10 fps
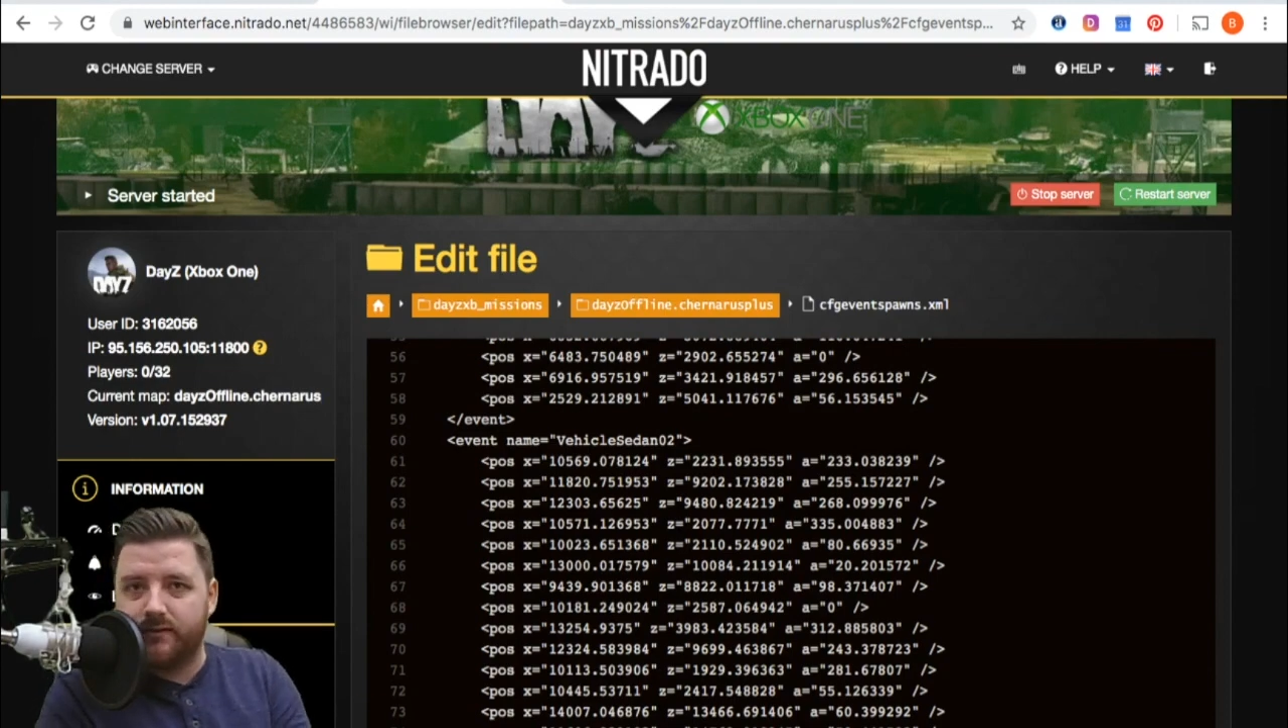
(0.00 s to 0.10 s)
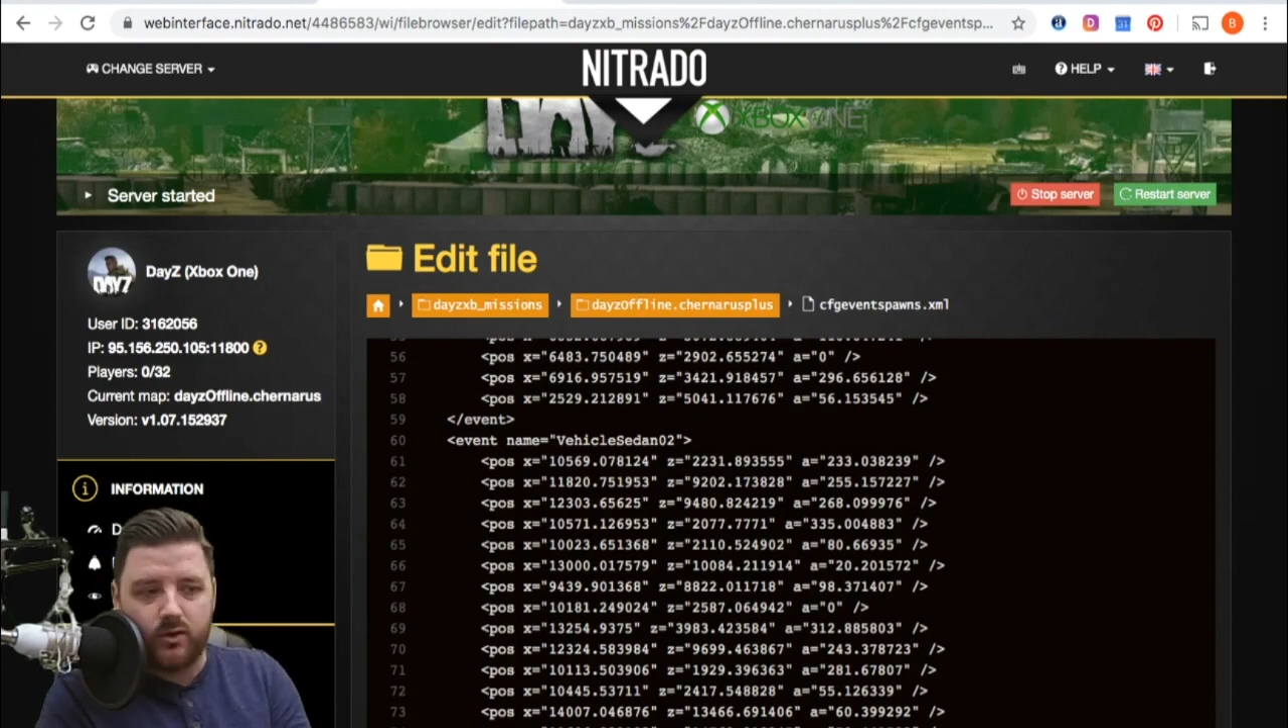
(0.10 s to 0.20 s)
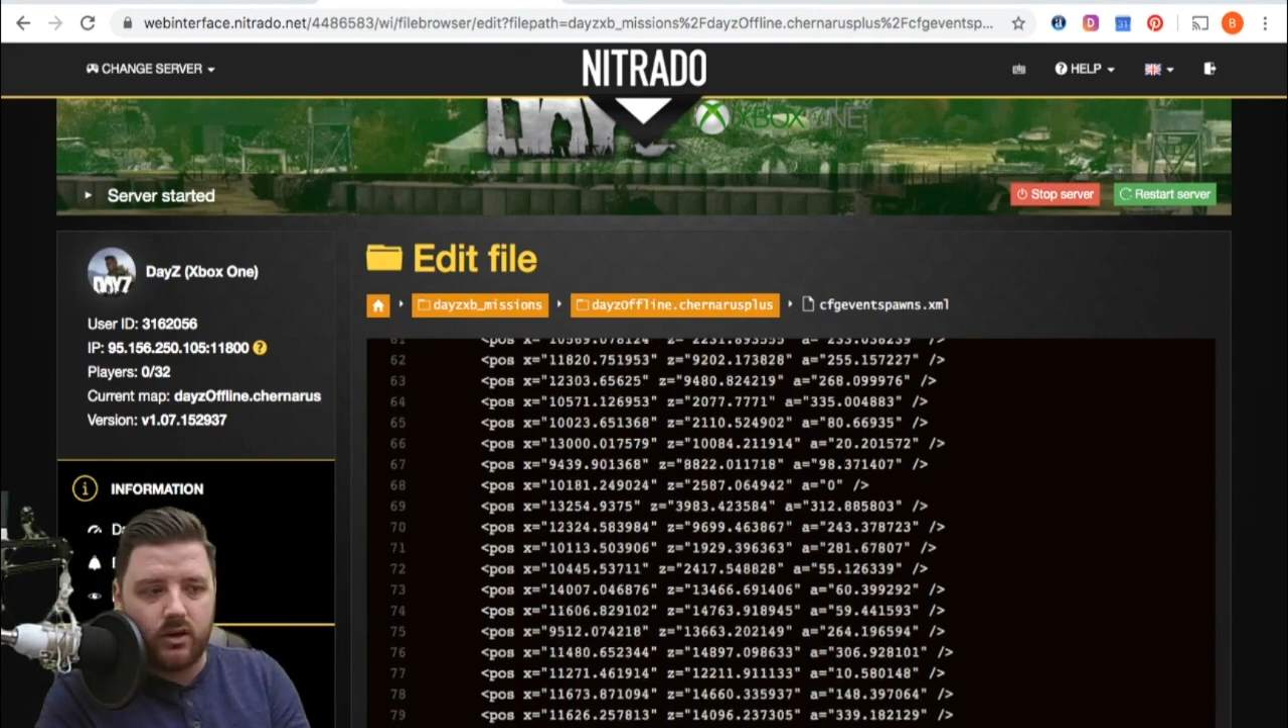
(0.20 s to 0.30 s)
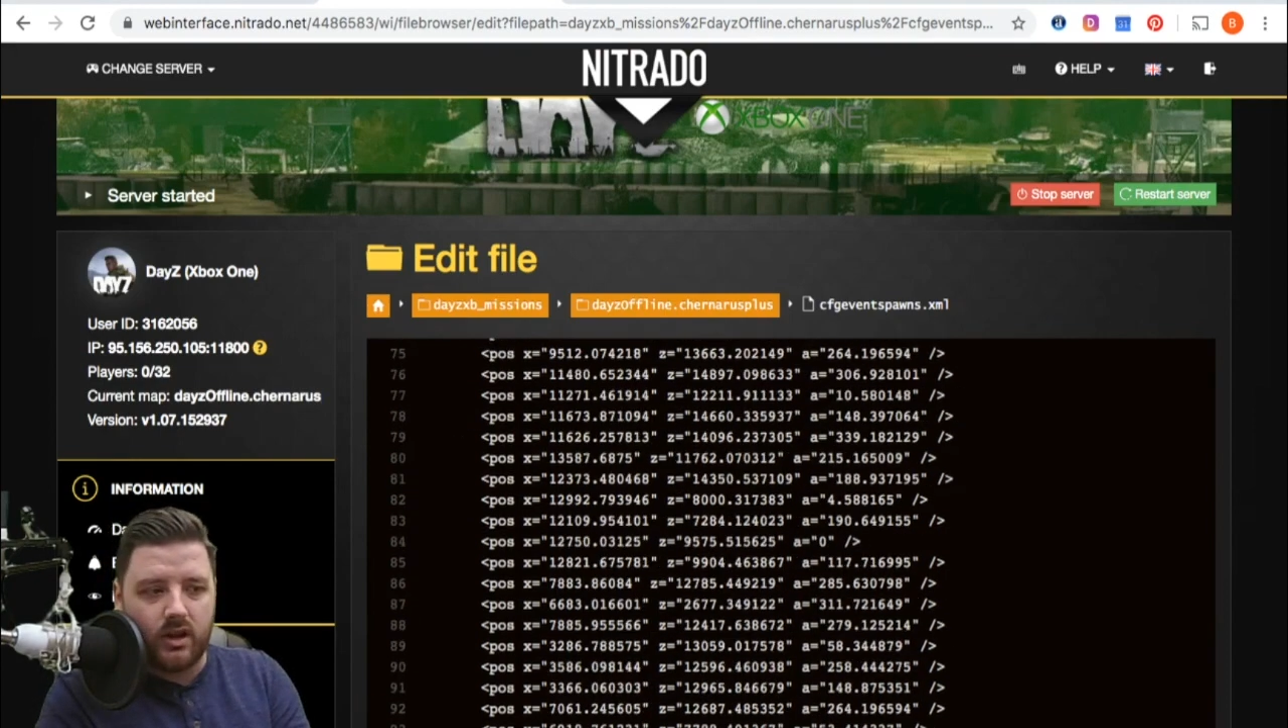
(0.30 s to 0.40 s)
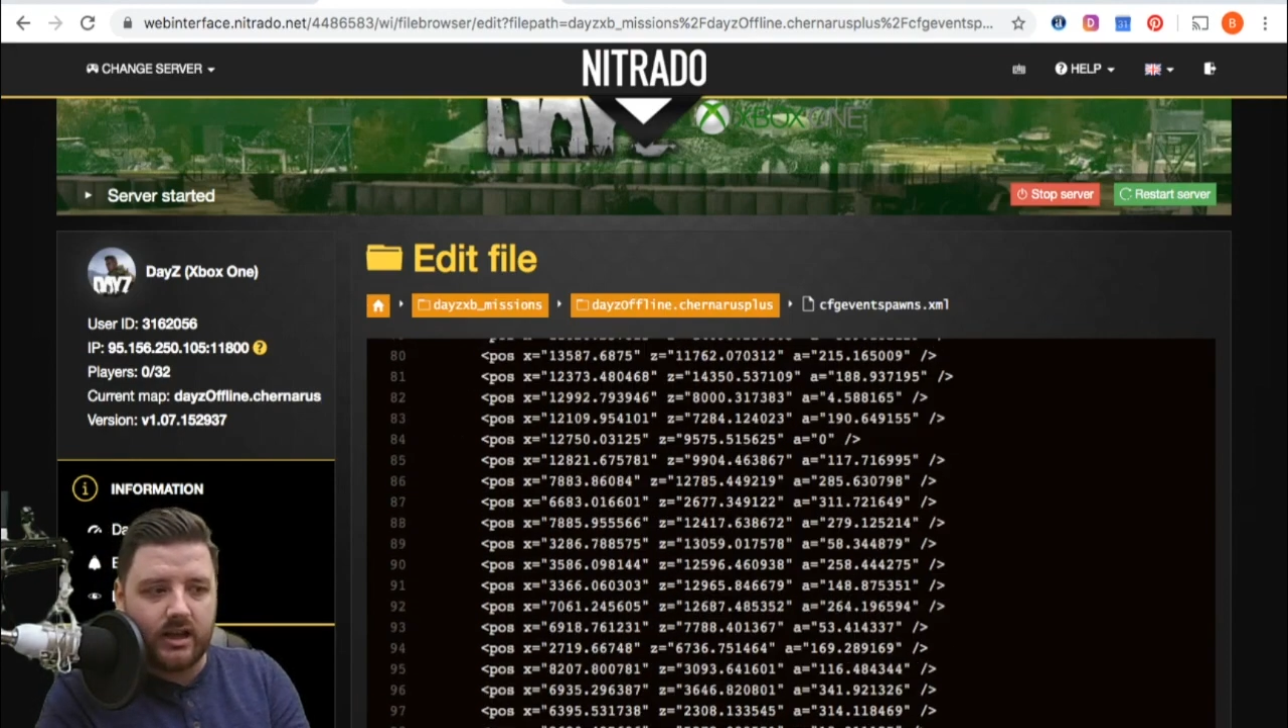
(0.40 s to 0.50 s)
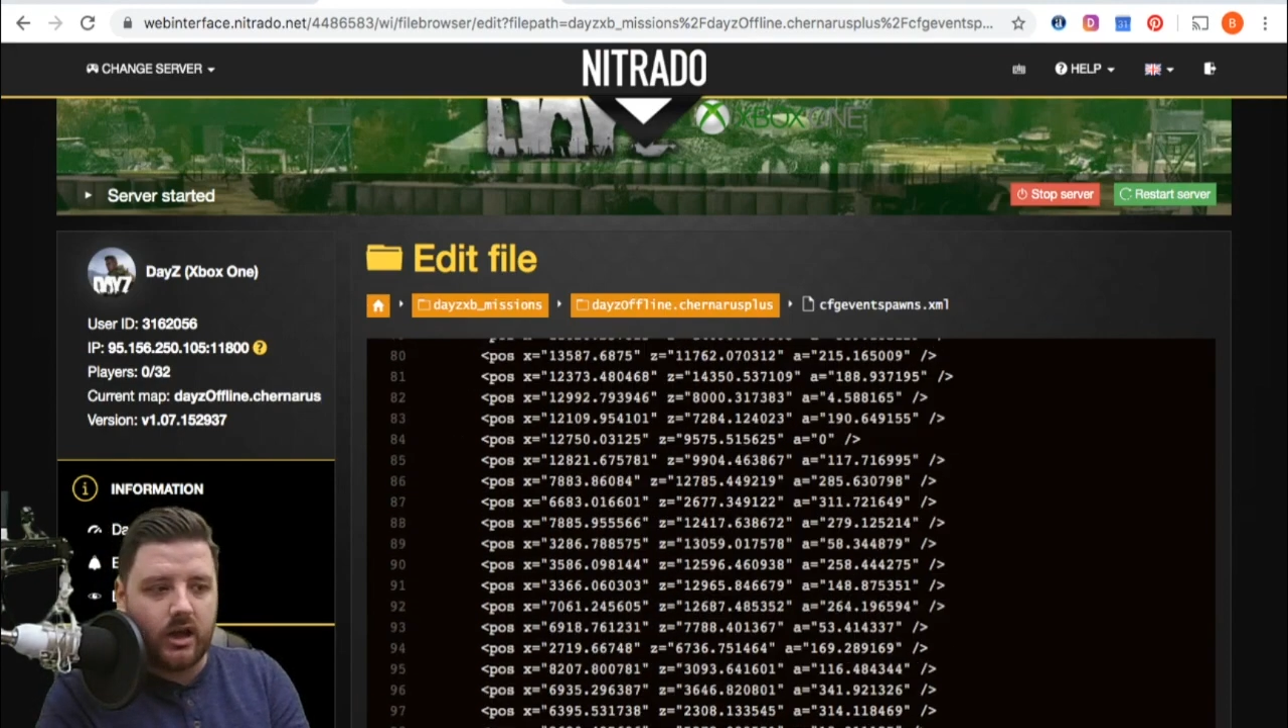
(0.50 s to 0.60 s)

different